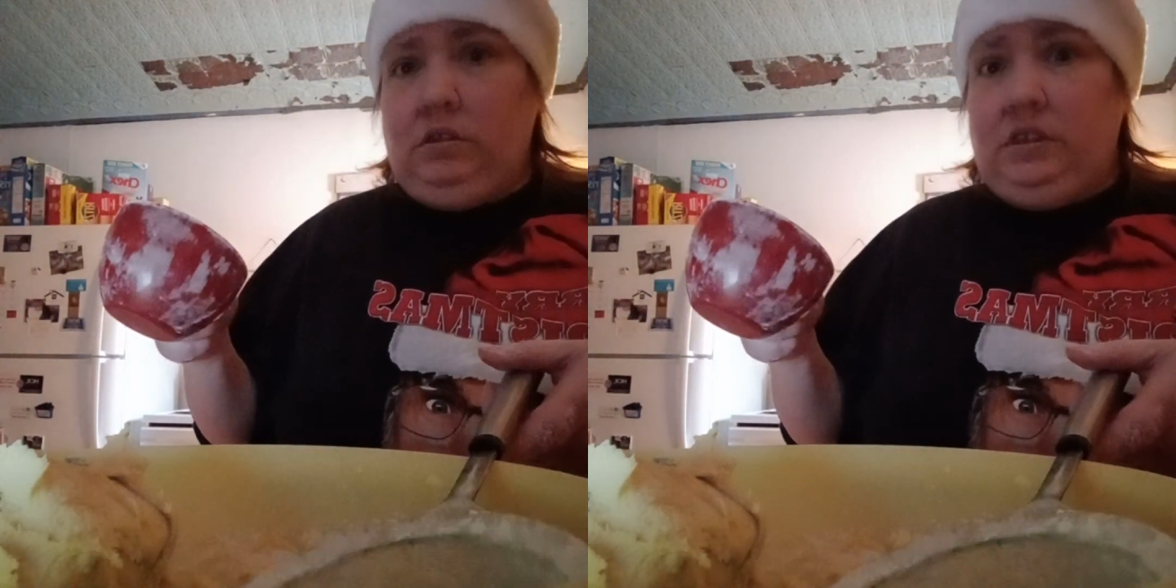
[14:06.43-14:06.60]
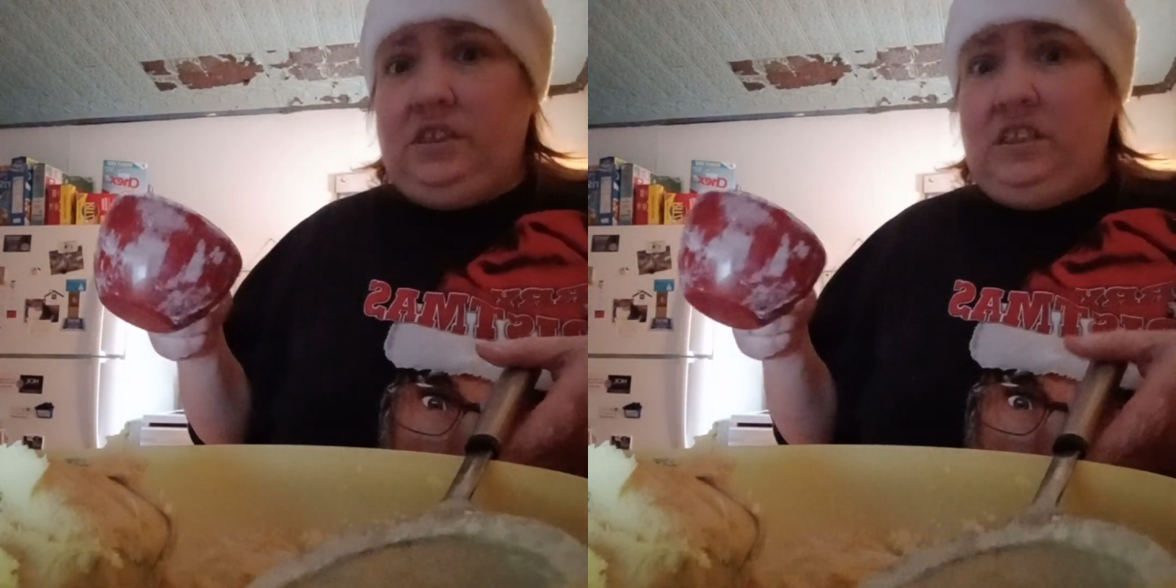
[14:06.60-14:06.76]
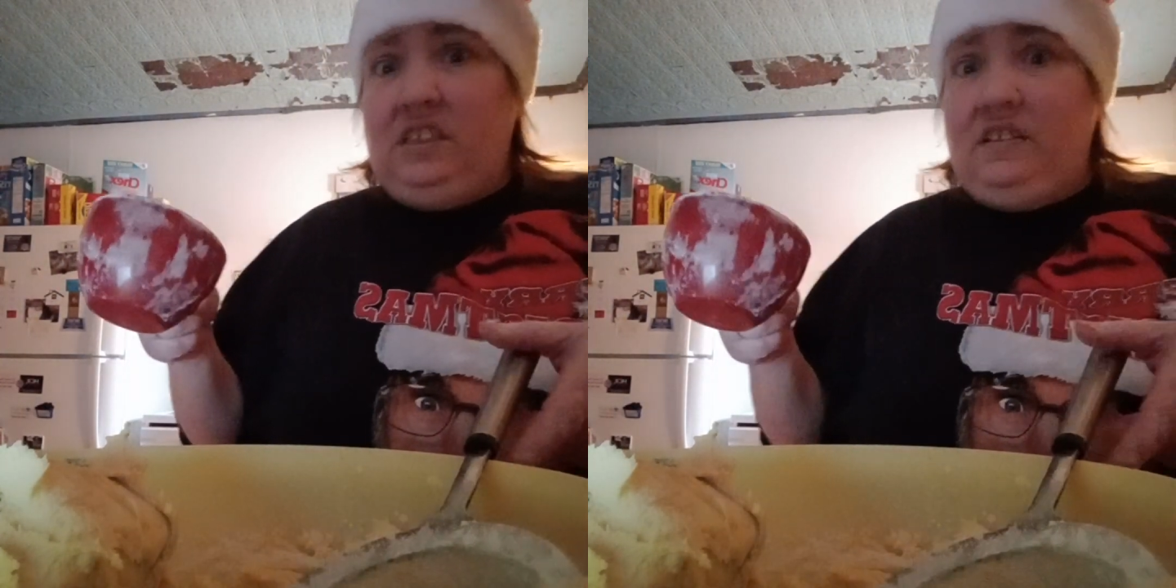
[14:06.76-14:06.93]

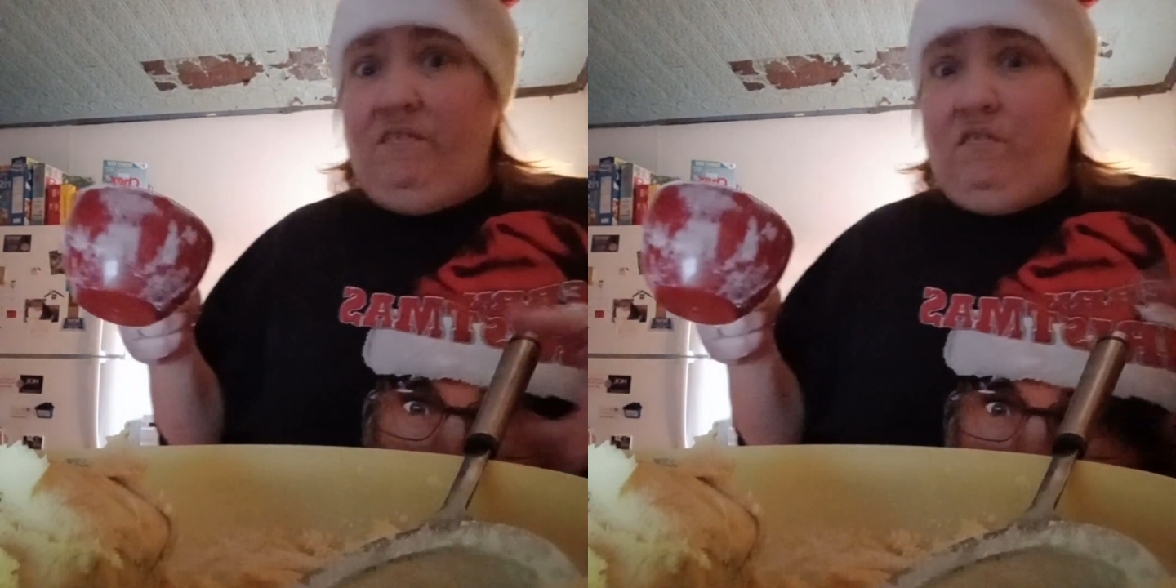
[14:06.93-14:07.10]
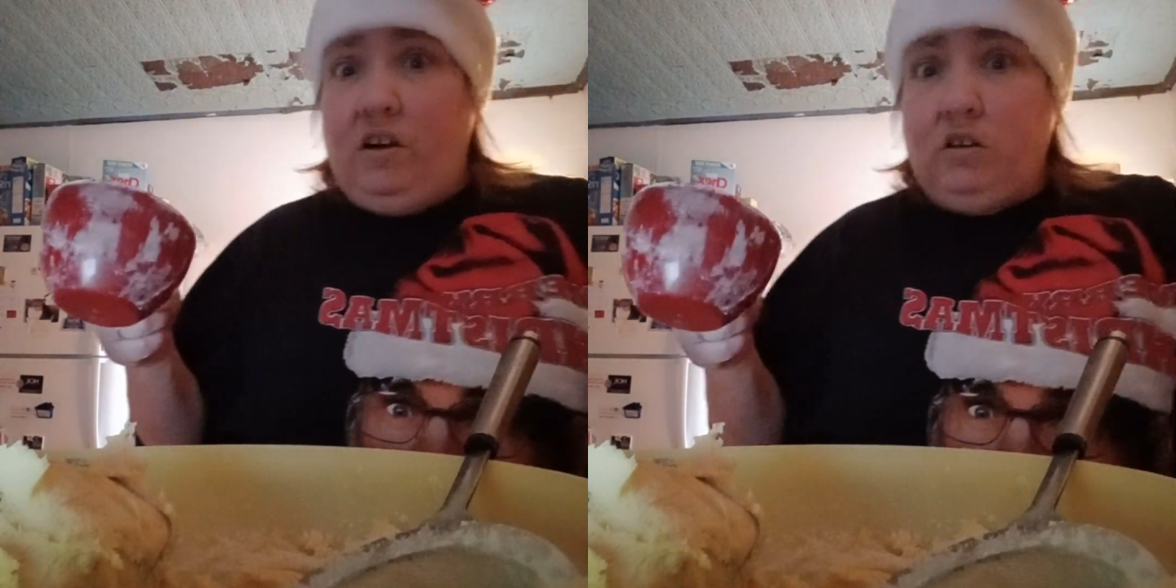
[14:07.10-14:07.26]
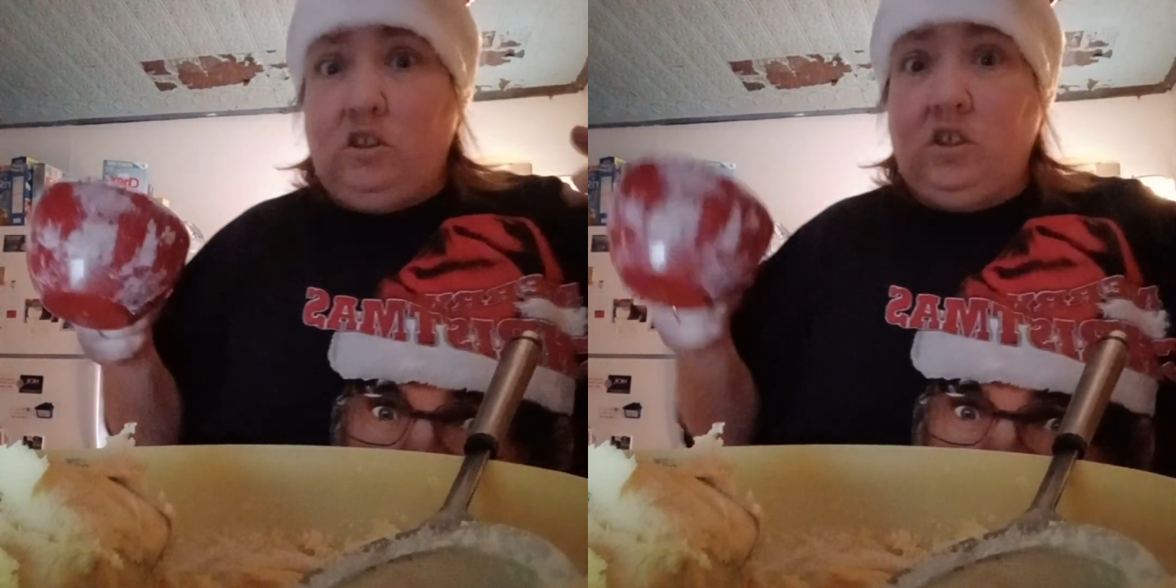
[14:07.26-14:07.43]
This is the
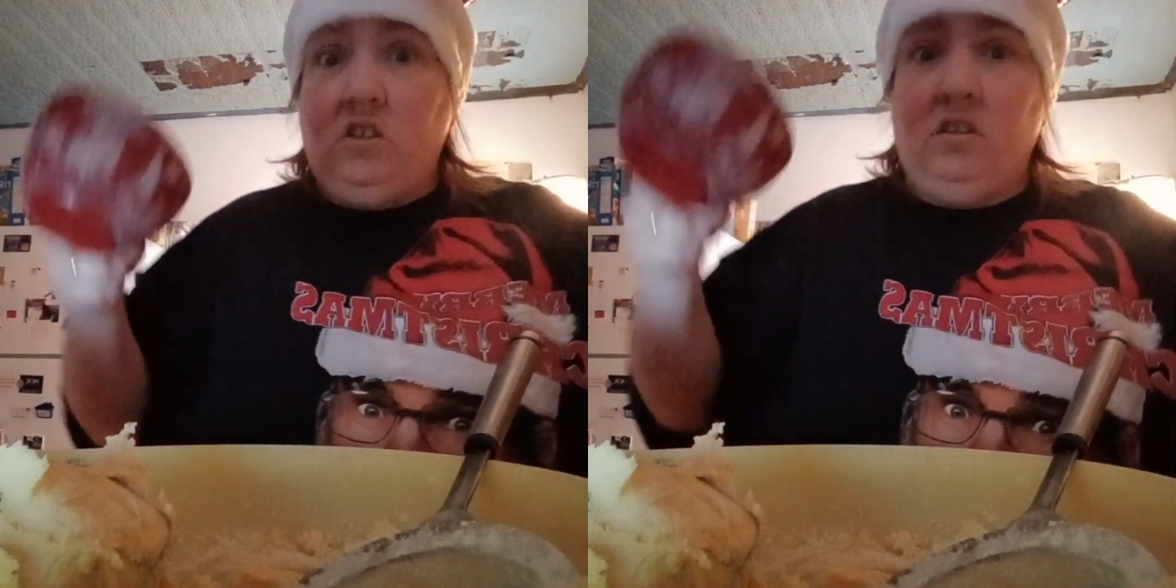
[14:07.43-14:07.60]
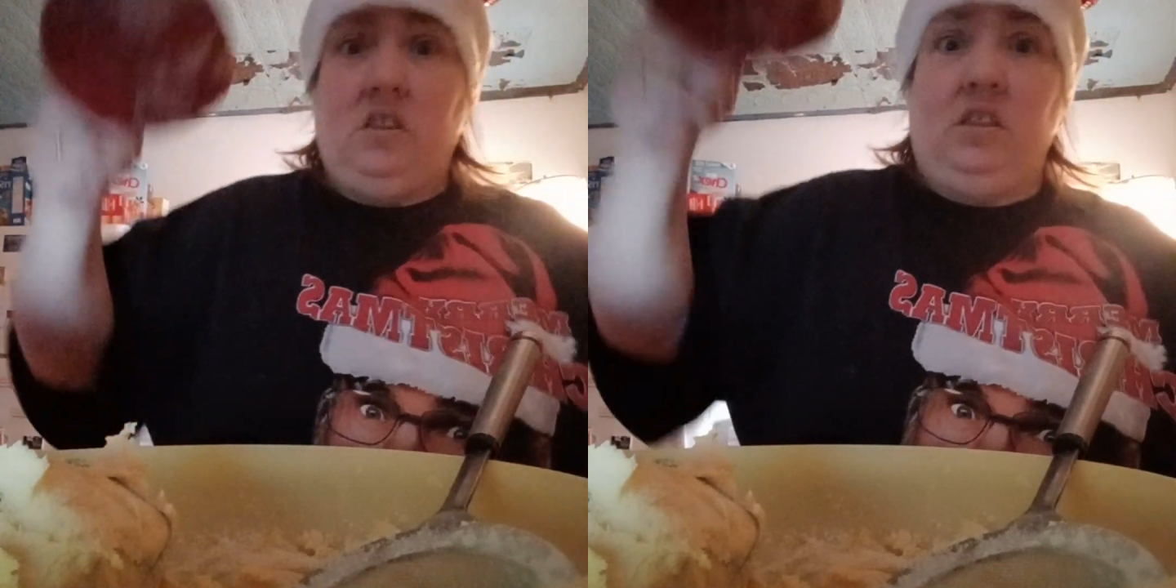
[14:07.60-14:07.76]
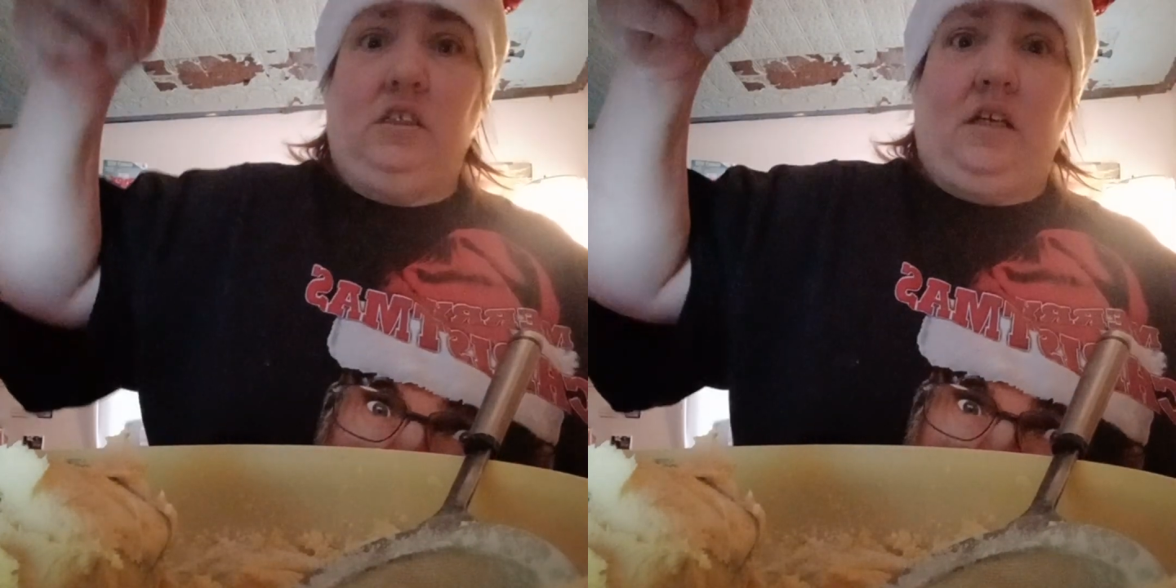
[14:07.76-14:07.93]
first
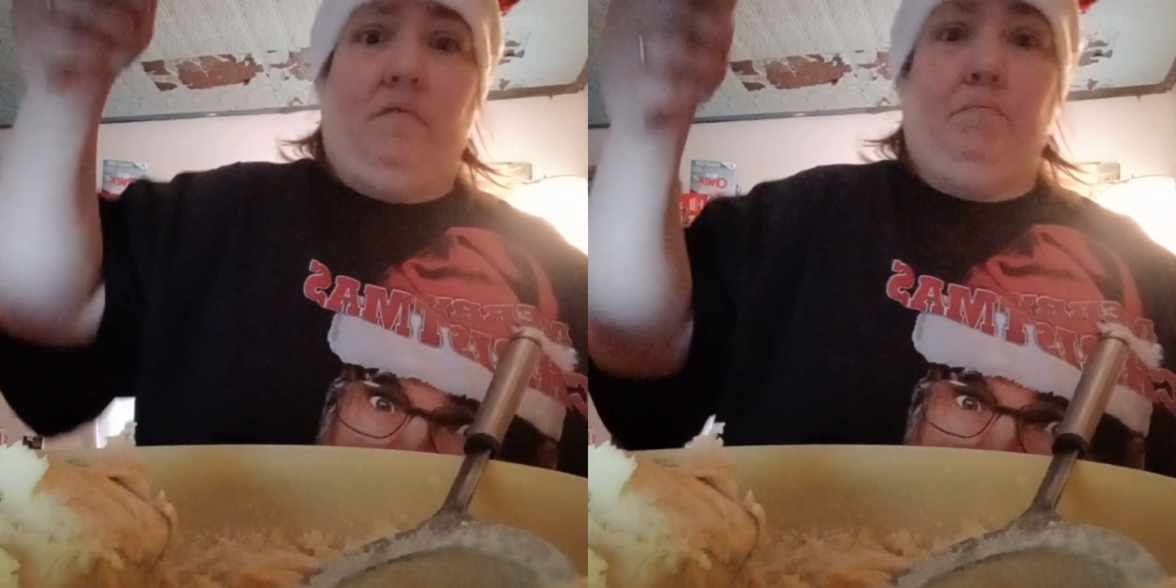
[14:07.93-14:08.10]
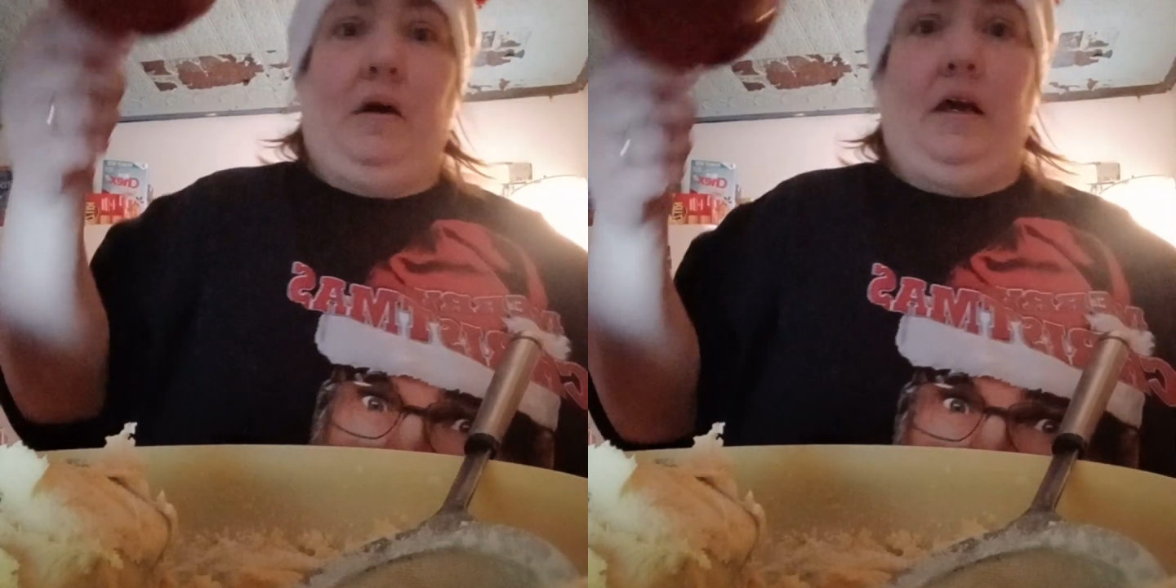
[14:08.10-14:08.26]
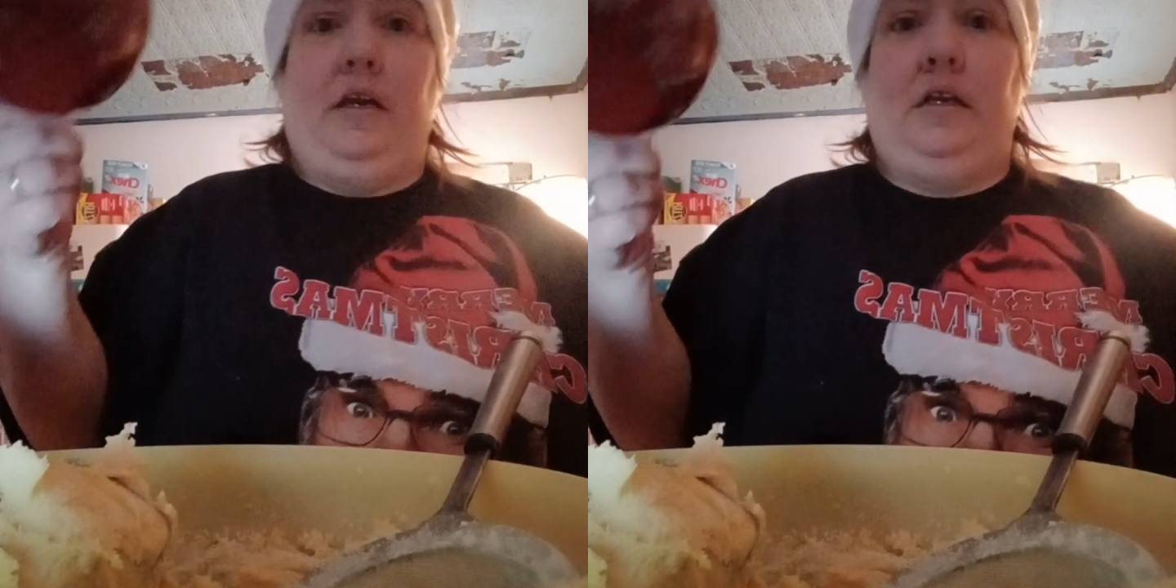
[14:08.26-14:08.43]
cookies I've
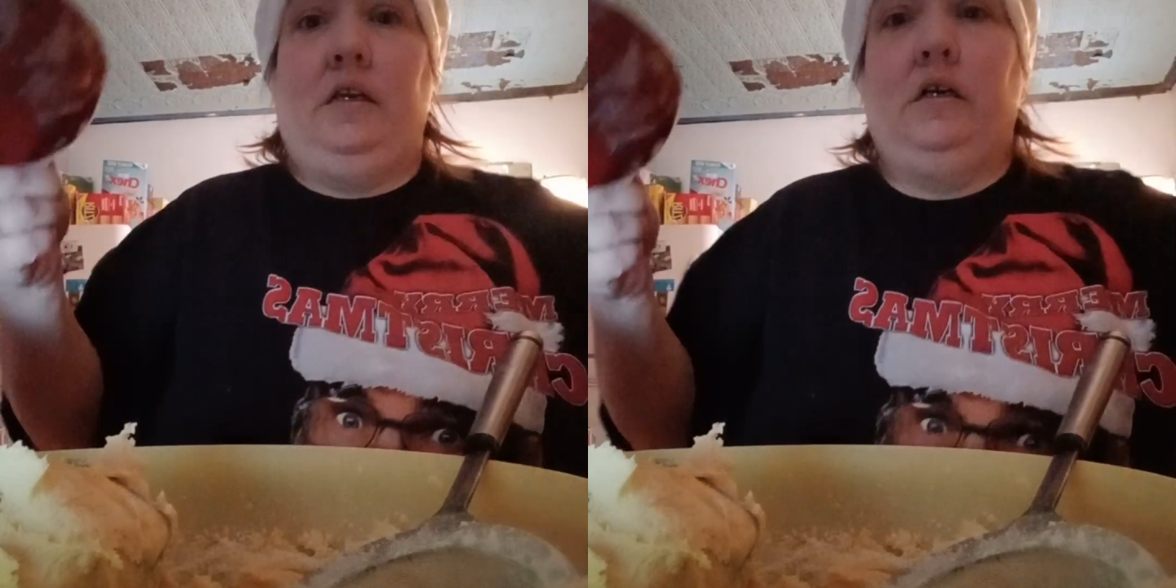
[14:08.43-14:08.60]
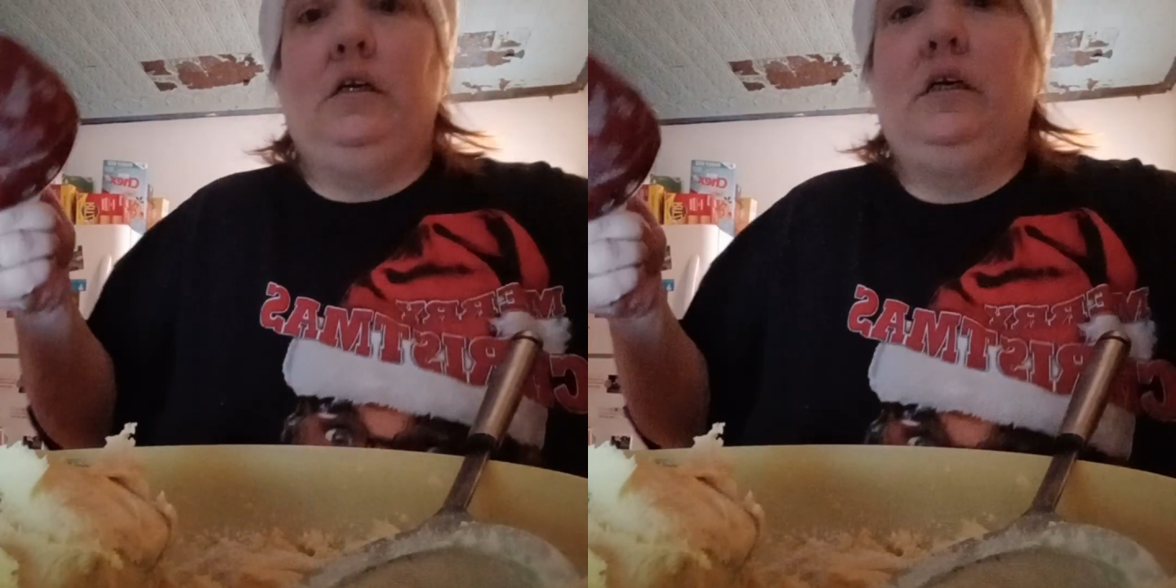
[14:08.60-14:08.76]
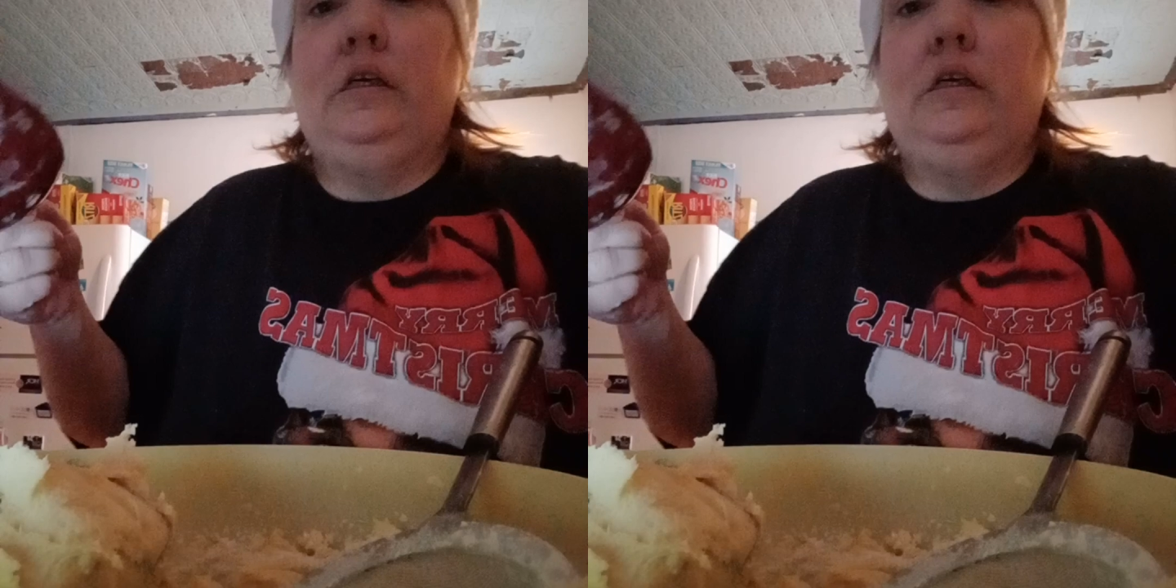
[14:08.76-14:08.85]
made